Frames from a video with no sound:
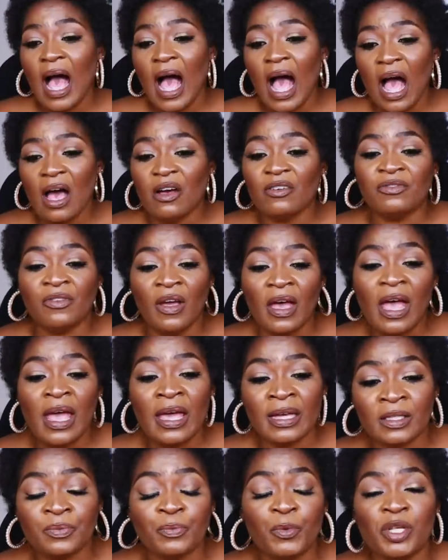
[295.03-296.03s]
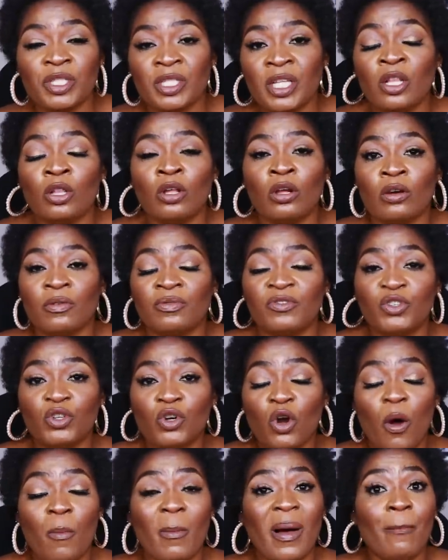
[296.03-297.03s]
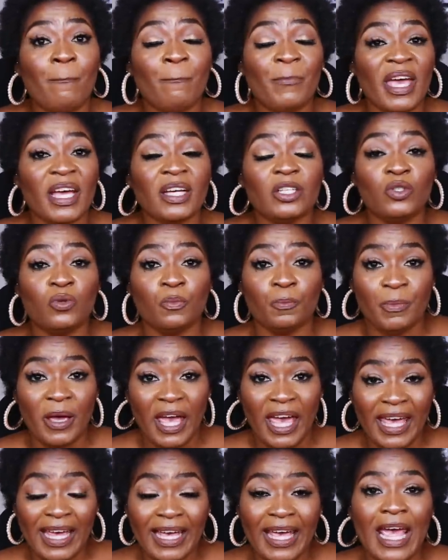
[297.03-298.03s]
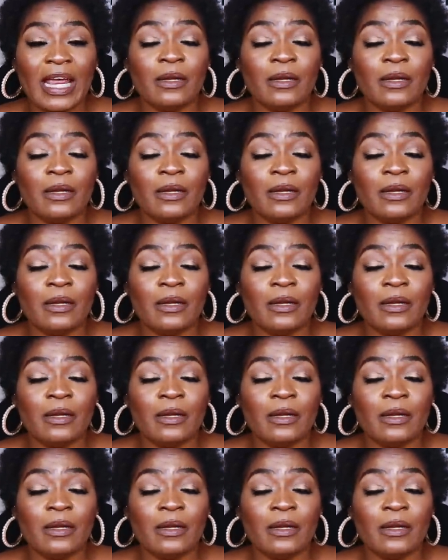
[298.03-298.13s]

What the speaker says: I've experienced a lot of trauma back to back,